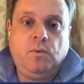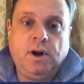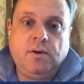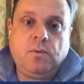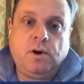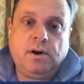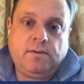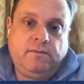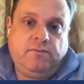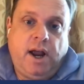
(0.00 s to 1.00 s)

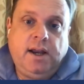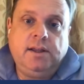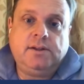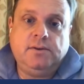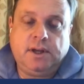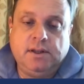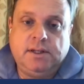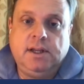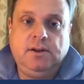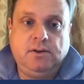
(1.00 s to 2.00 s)
we're ready to
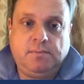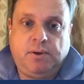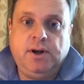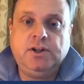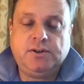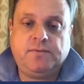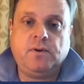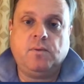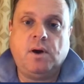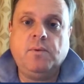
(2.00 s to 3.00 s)
continue the push
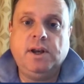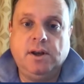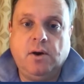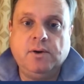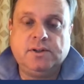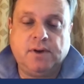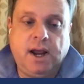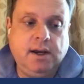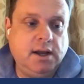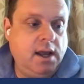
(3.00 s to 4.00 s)
for what we know is
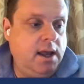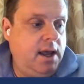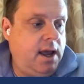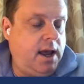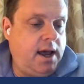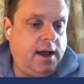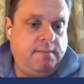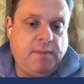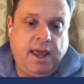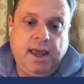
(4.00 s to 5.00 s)
right.
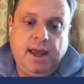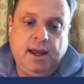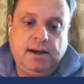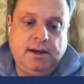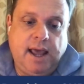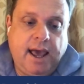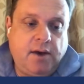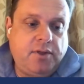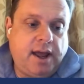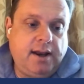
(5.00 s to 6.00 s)
And
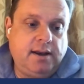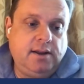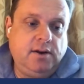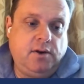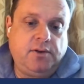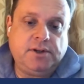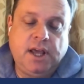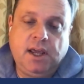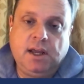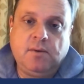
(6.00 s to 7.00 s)
now that you know they're
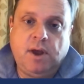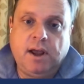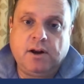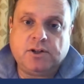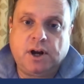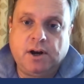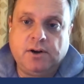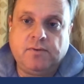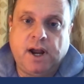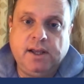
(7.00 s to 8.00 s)
taking away our
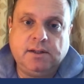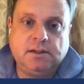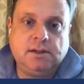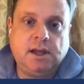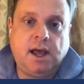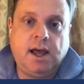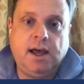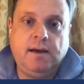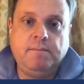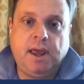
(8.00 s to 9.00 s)
chartered rights
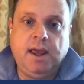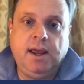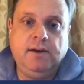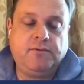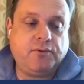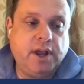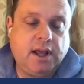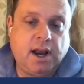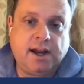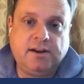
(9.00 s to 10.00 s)
and
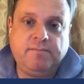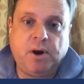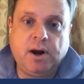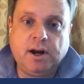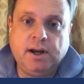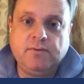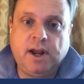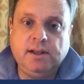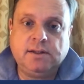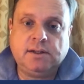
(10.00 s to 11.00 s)
free collective bargaining
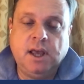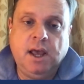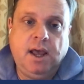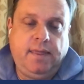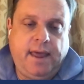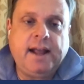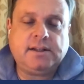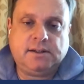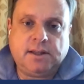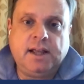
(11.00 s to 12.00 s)
rights,
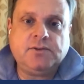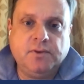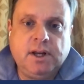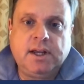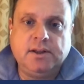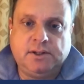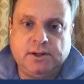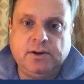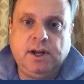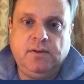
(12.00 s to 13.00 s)
that's really
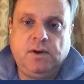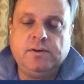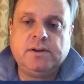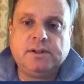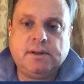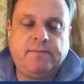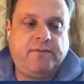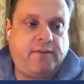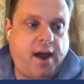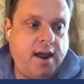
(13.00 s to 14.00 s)
concerning. Those are some